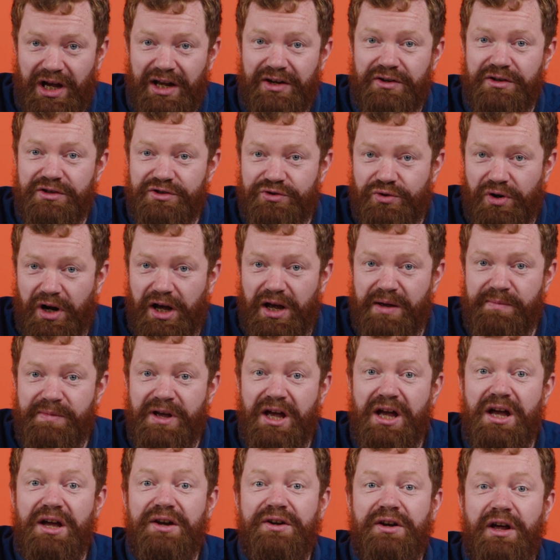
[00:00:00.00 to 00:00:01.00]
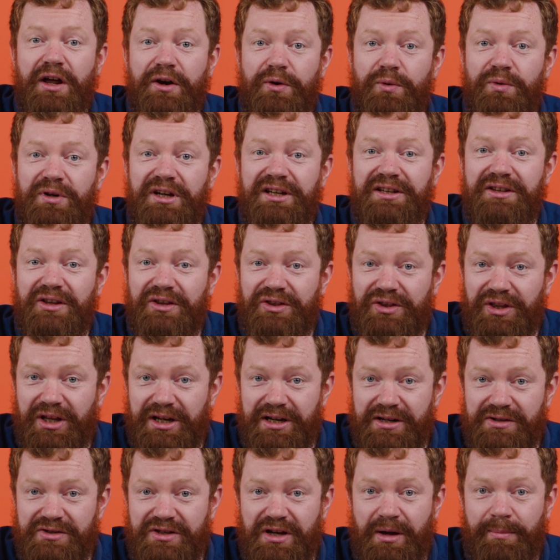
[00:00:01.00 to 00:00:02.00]
And describe not only the
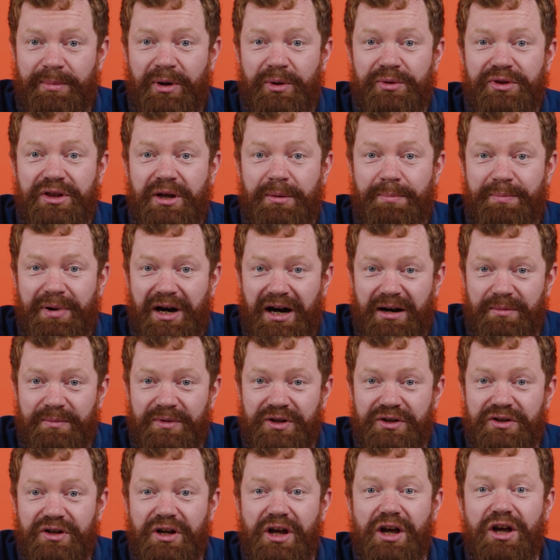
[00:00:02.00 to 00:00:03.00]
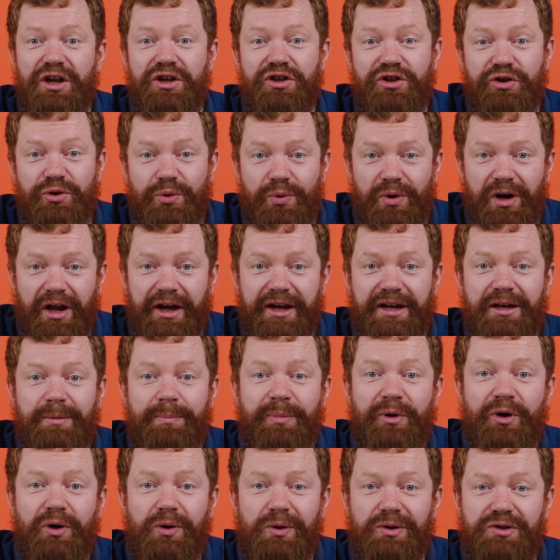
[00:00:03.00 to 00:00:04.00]
things about the apartment you like,
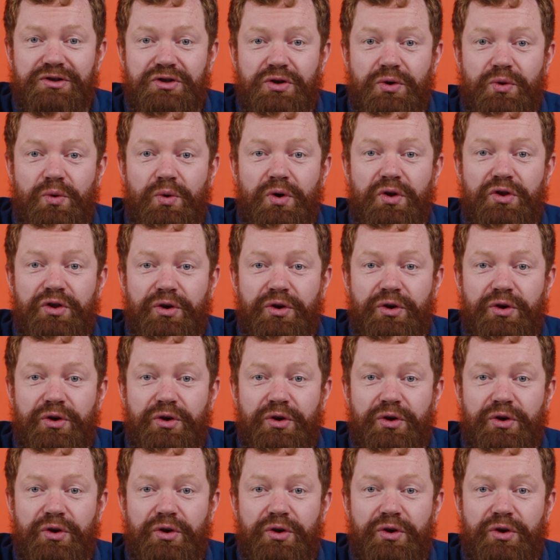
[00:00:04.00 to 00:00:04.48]
but also